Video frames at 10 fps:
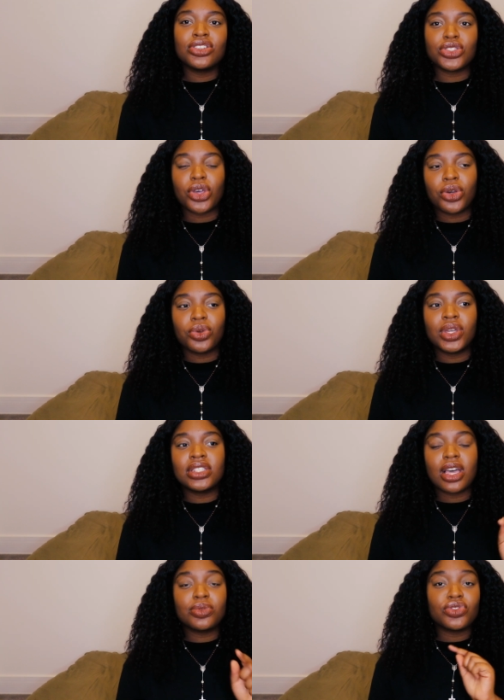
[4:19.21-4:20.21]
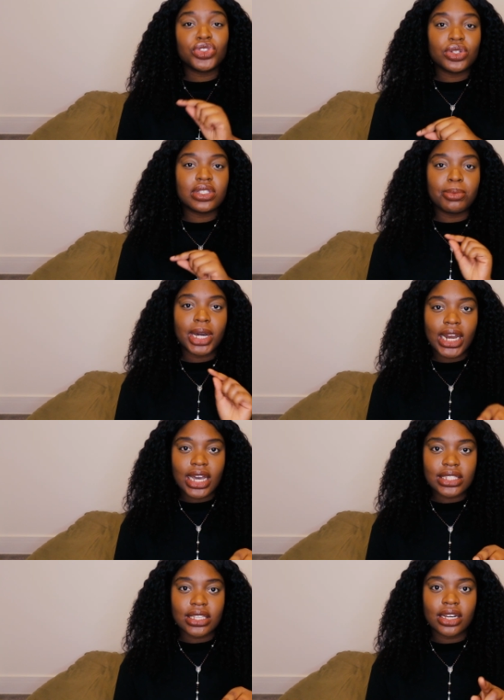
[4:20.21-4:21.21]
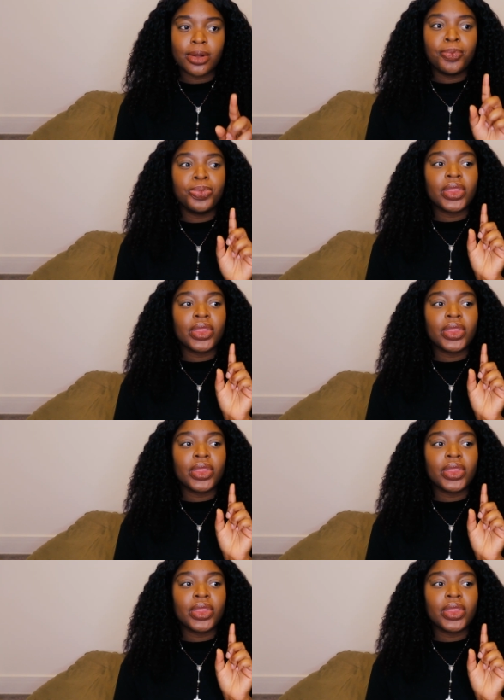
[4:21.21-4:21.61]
So in terms of choosing my LISA,